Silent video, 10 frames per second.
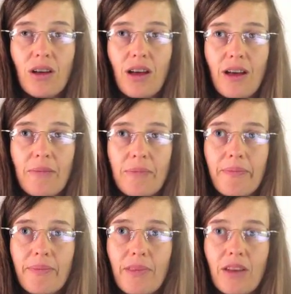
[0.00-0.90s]

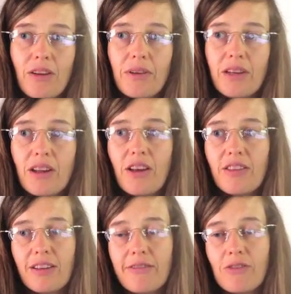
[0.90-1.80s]
in an
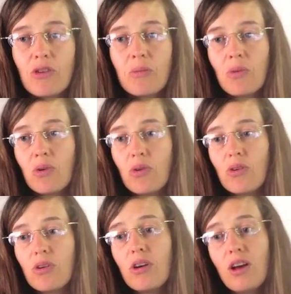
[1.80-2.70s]
earthly form,
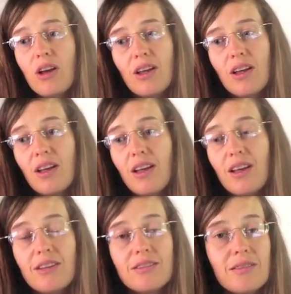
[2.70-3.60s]
or
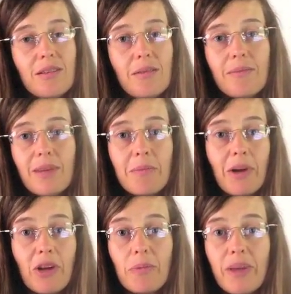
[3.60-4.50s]
it
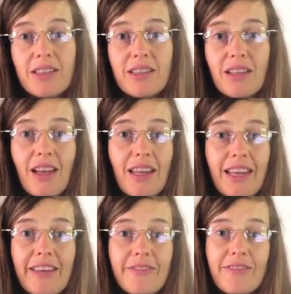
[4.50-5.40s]
might not be until I
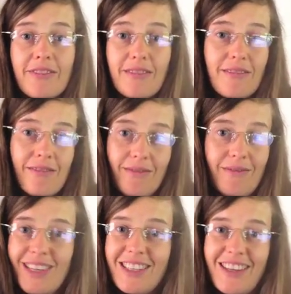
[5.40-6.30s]
leave
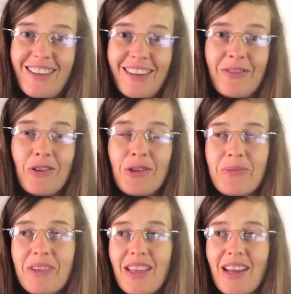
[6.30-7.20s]
this earthly
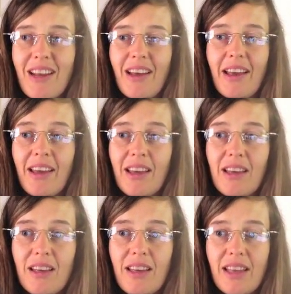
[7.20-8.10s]
form that I
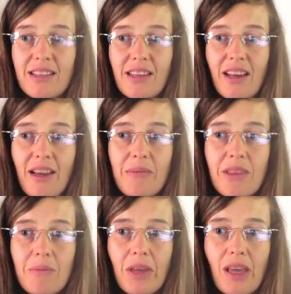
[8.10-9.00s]
get to connect with
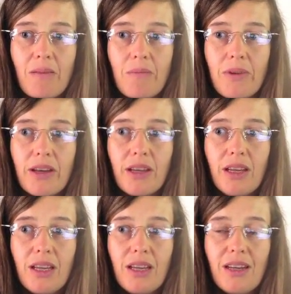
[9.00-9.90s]
them again. But
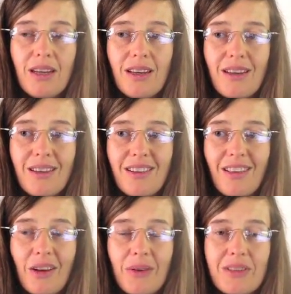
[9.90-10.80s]

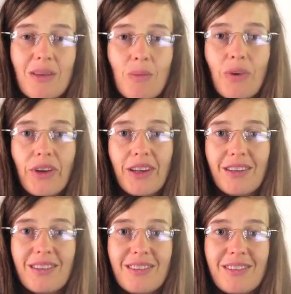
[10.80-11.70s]
at some point
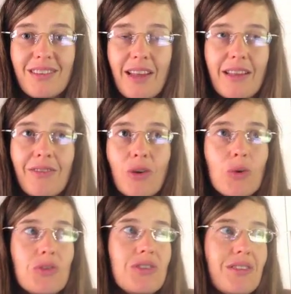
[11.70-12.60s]
And of
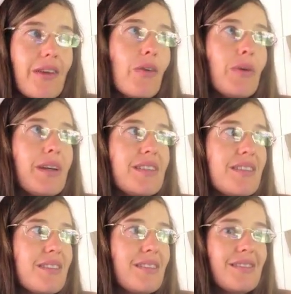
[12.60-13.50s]
course, they're
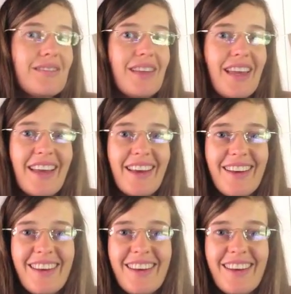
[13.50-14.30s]
always here